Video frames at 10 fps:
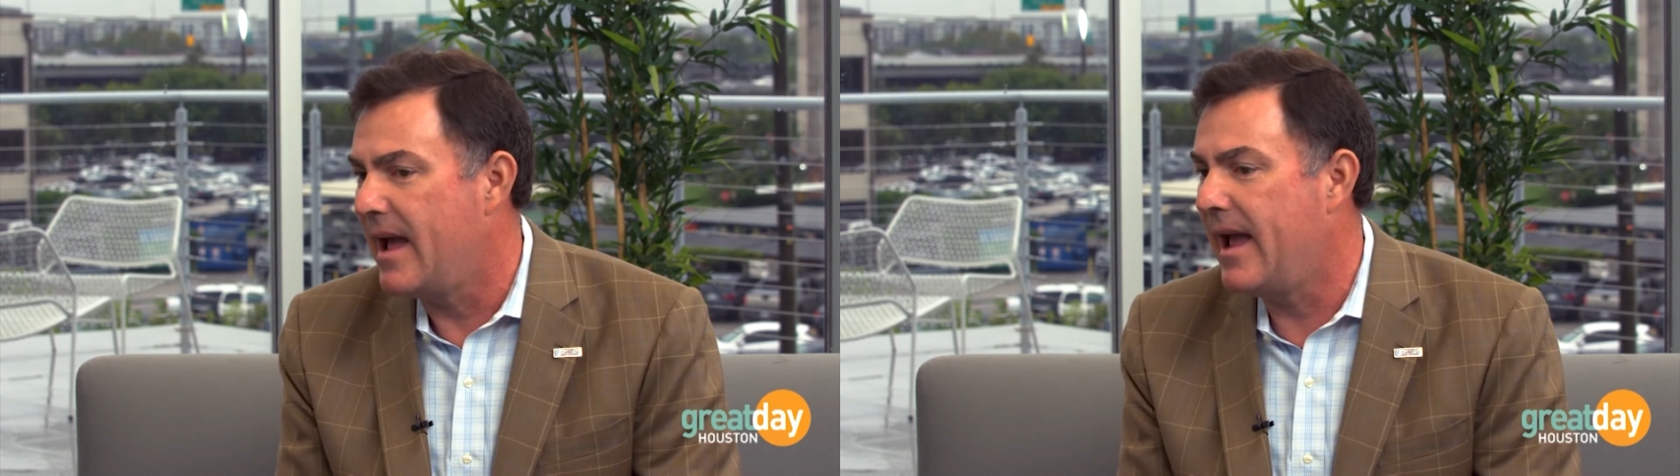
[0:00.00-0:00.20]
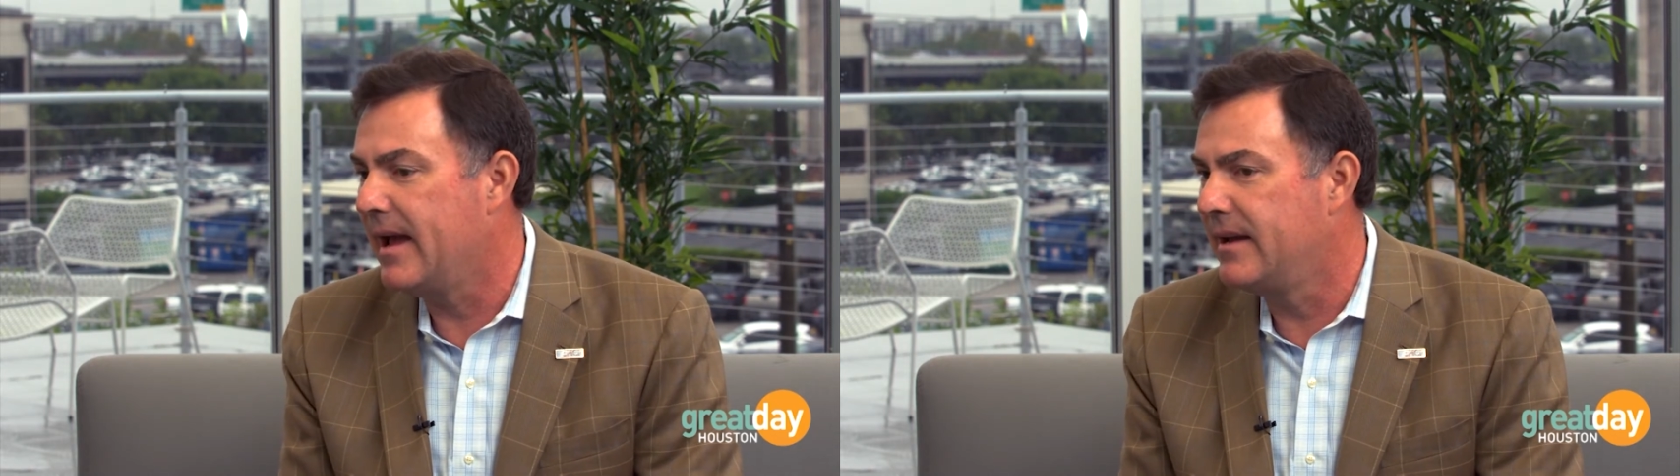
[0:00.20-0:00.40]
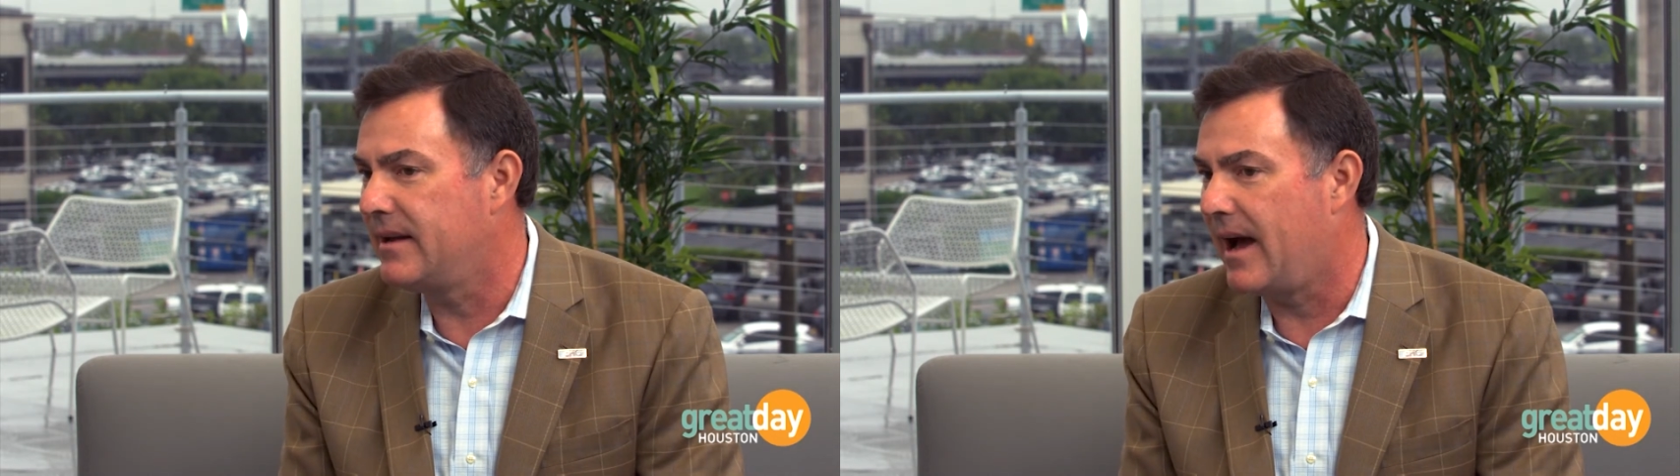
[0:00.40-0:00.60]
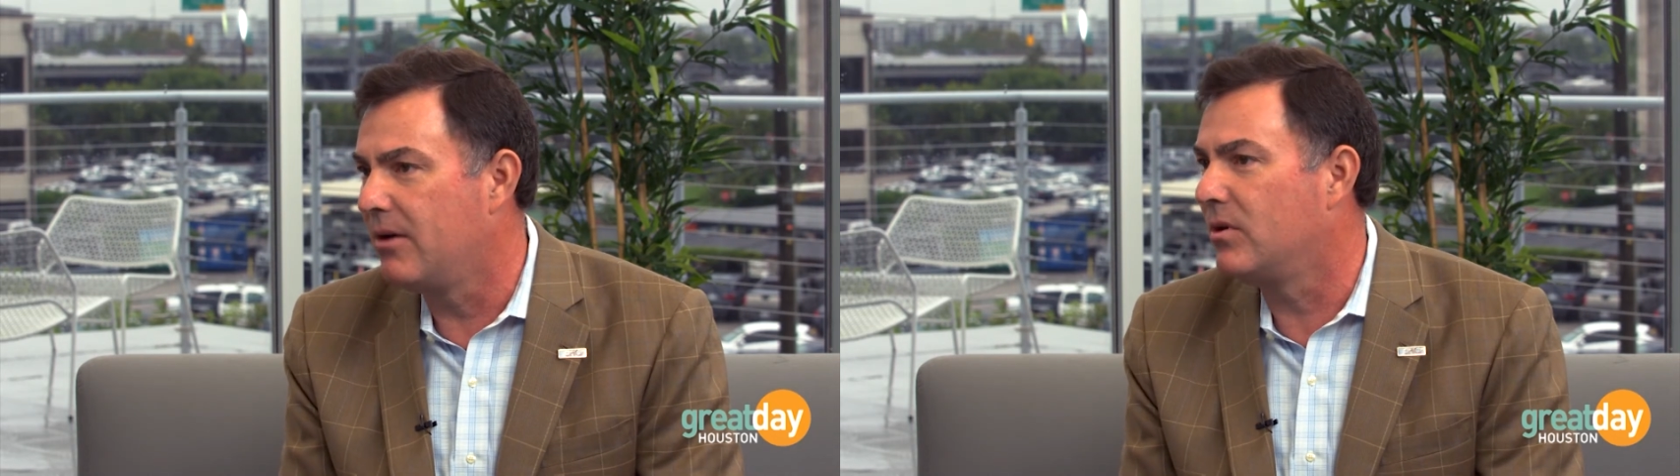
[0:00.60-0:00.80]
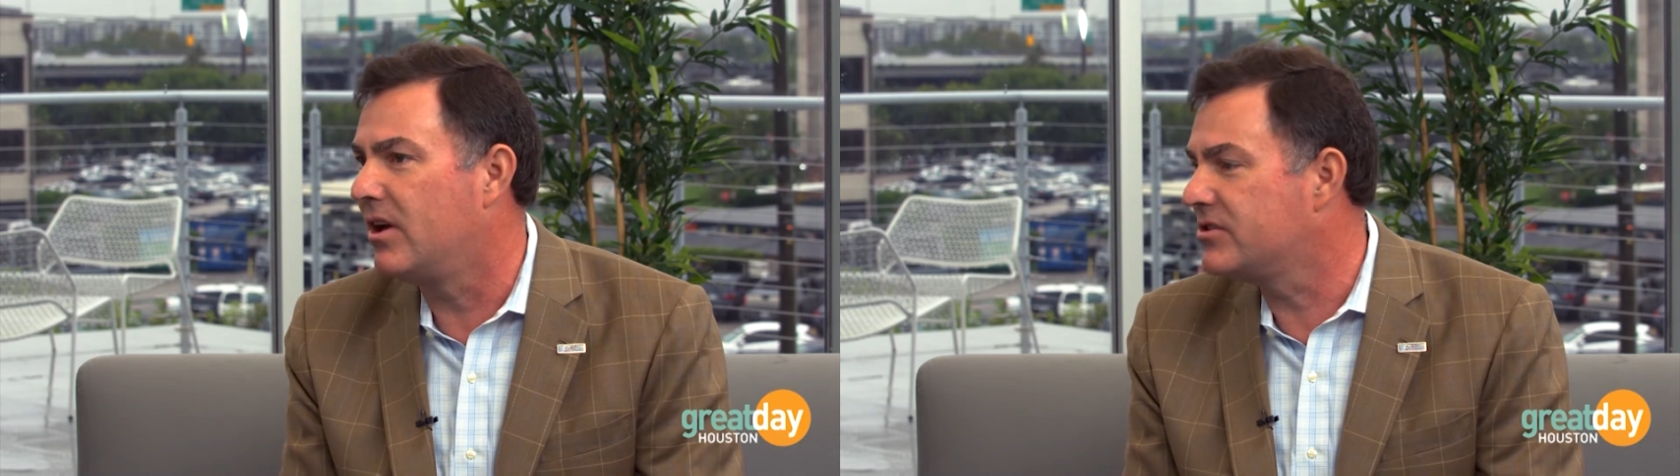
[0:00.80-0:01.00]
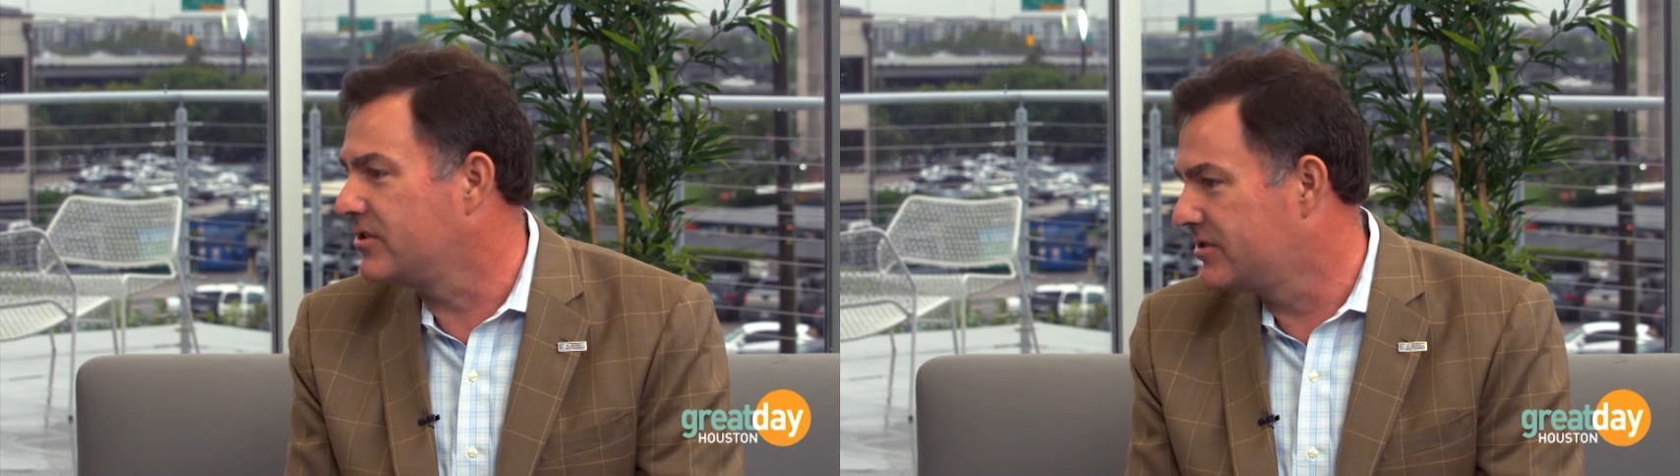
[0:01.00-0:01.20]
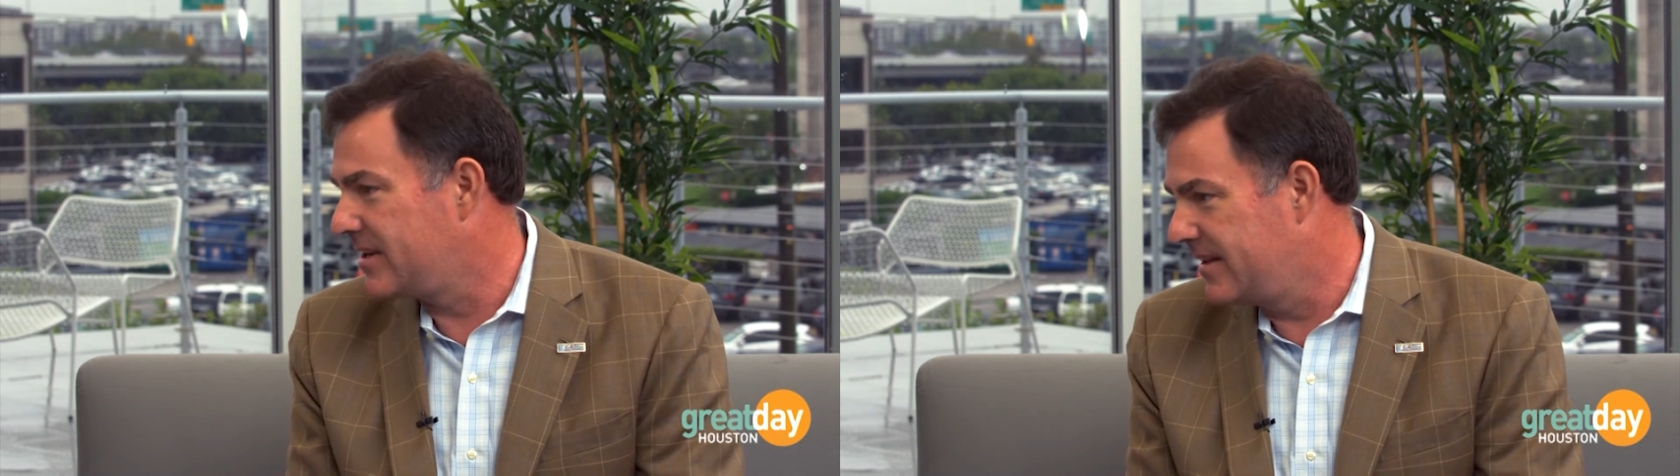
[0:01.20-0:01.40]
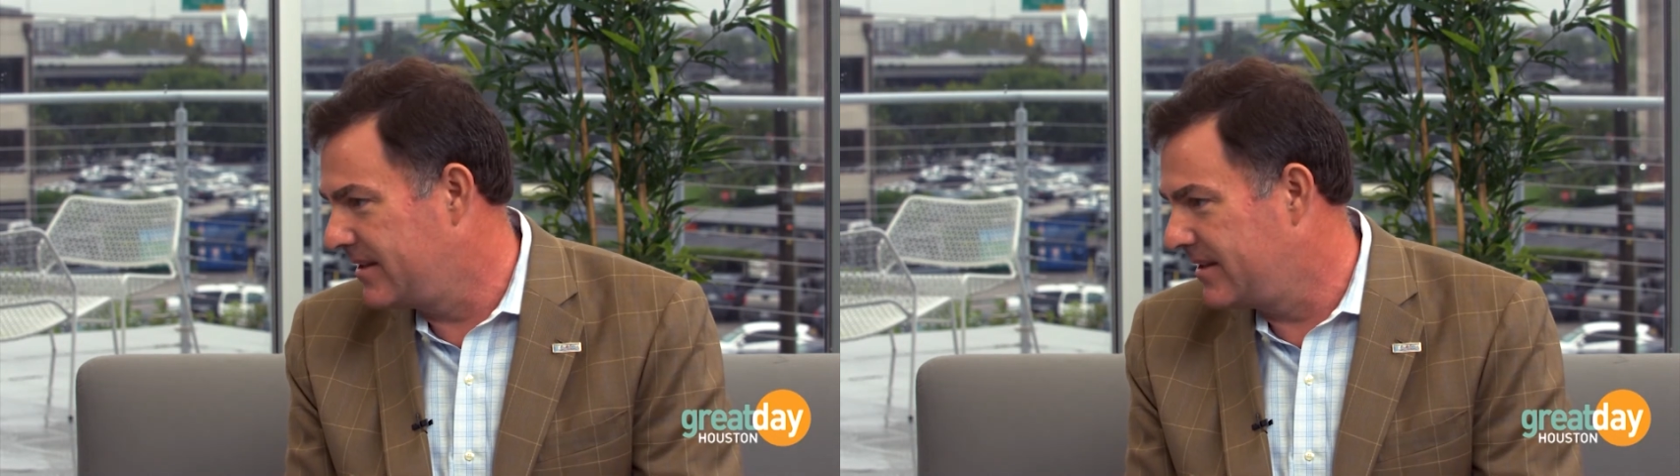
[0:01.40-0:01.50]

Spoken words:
And I will also say